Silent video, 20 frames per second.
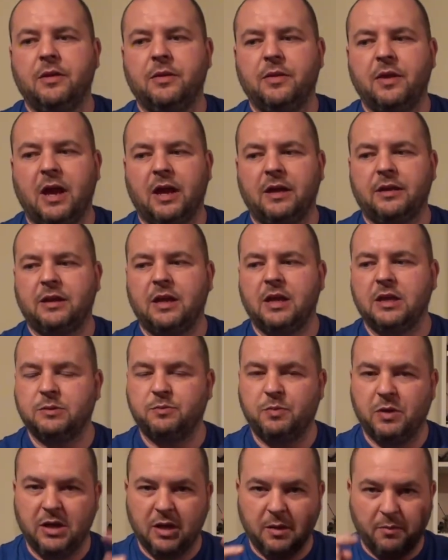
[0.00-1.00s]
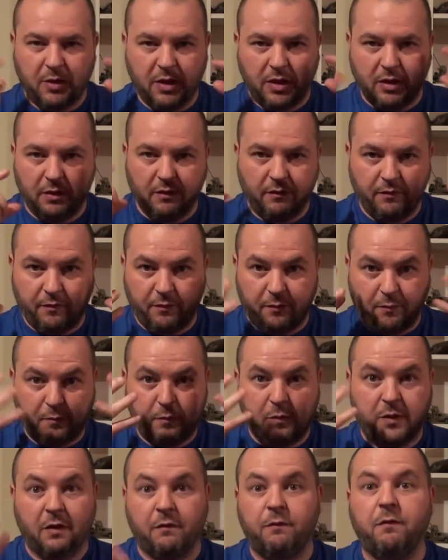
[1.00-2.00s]
that there's been a bit of
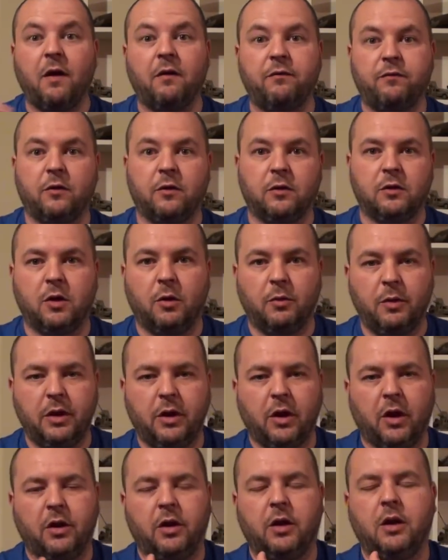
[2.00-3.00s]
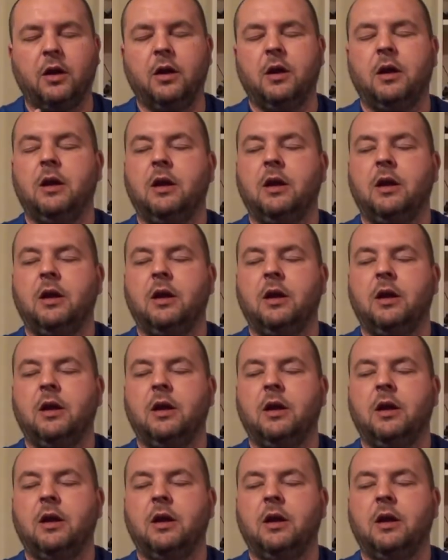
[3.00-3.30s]
kerfuffle going on.